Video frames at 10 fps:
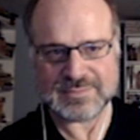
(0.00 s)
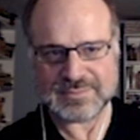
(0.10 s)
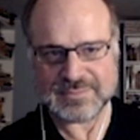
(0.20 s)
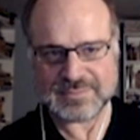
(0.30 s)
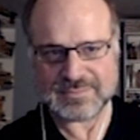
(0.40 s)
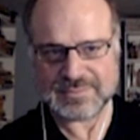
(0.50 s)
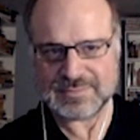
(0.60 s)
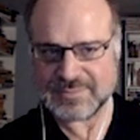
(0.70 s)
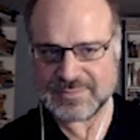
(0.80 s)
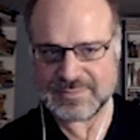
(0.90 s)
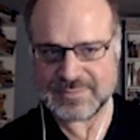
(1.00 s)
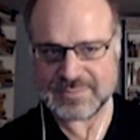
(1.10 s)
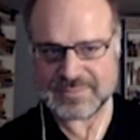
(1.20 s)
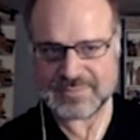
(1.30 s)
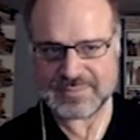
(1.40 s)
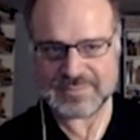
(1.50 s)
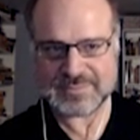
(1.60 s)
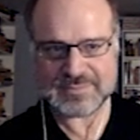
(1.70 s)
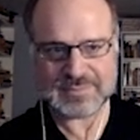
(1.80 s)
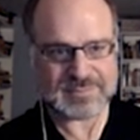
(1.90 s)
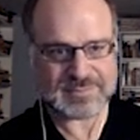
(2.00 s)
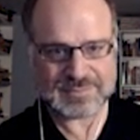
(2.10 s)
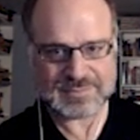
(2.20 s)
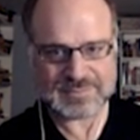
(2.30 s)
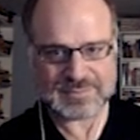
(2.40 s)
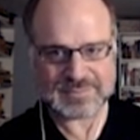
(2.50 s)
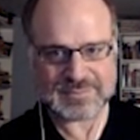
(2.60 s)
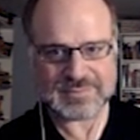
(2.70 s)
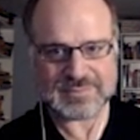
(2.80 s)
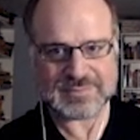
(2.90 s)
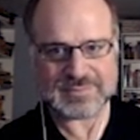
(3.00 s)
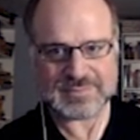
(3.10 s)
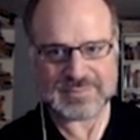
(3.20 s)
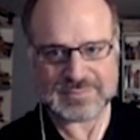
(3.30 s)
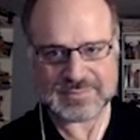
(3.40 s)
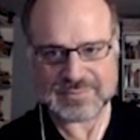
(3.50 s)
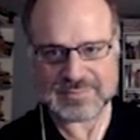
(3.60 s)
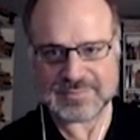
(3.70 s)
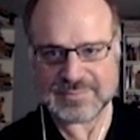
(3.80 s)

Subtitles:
No words are spoken by the person on screen.